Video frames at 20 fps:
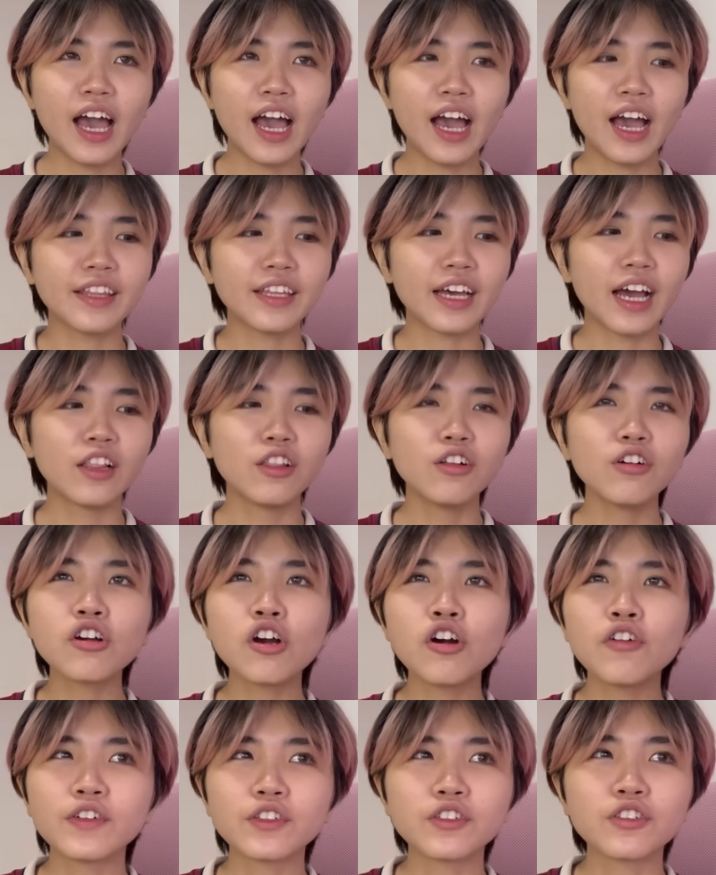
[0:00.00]
And I look
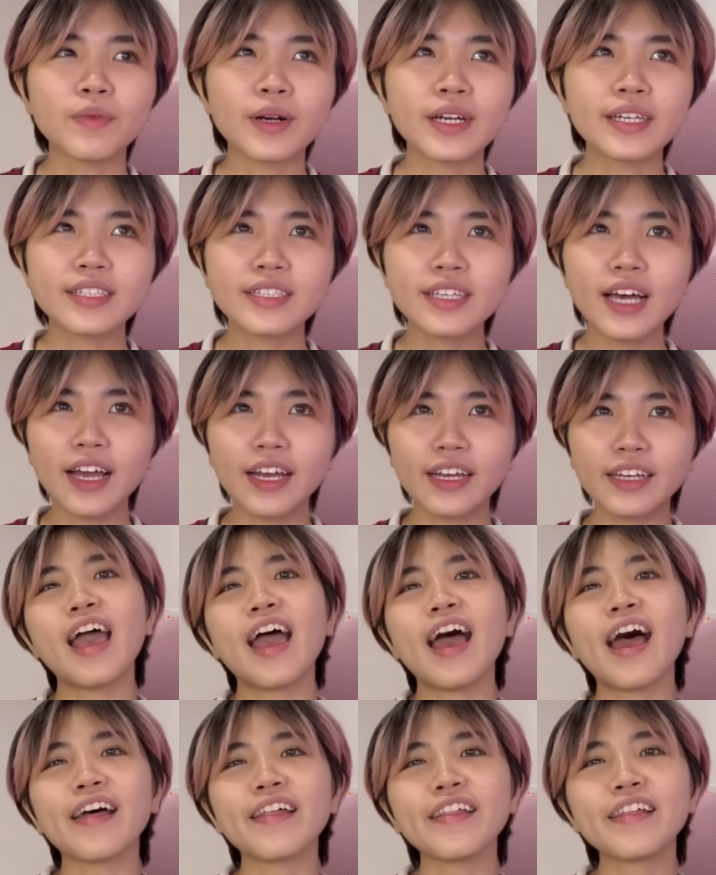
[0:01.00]
over to my side
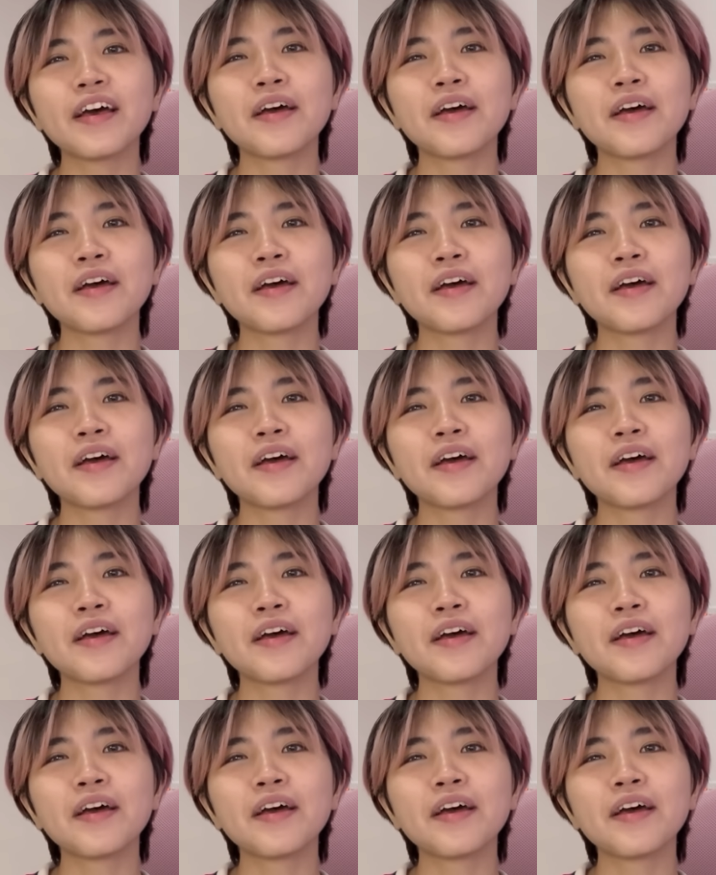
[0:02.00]
at